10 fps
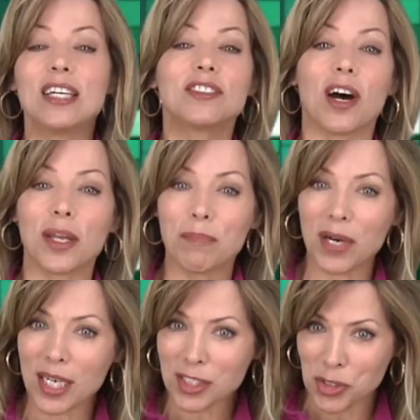Don
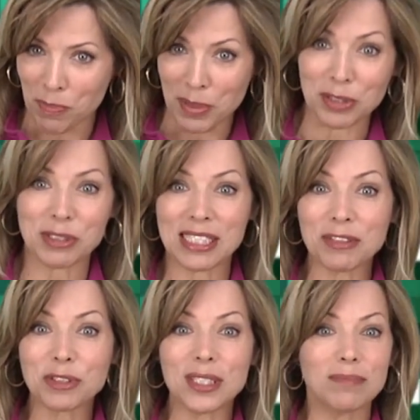Budge, Bill
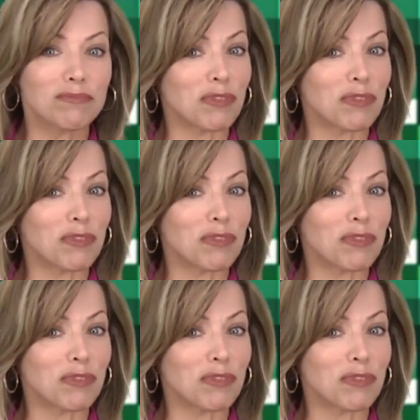Tilden,